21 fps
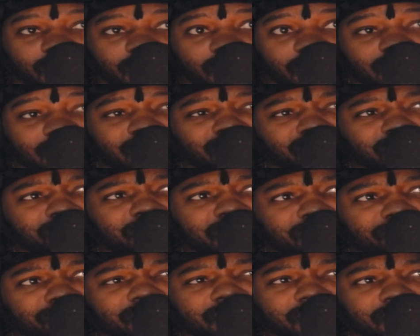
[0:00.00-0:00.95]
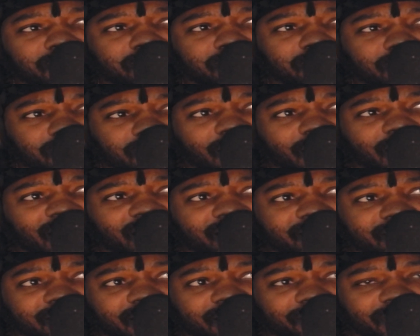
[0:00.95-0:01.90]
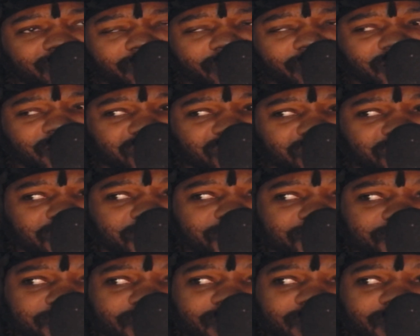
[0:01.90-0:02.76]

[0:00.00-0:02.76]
Now it would be pretty cool to add that. Maybe I should.